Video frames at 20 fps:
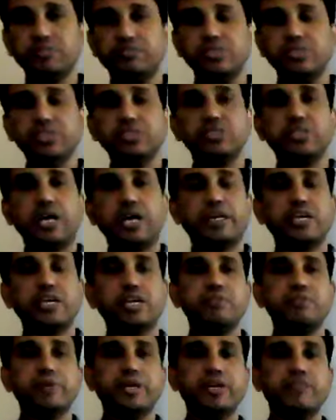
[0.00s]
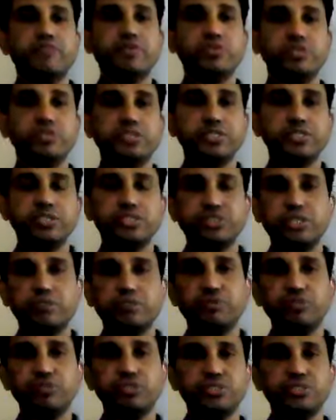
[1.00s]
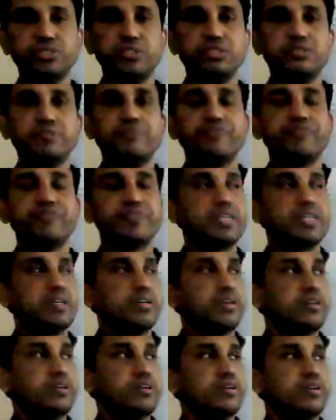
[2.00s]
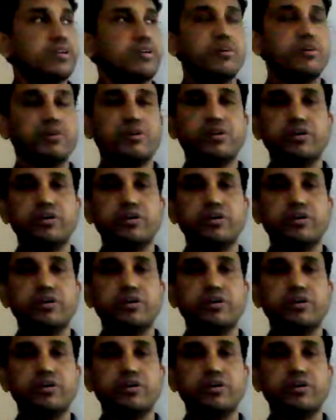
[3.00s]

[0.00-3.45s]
means angle made with its initial position, or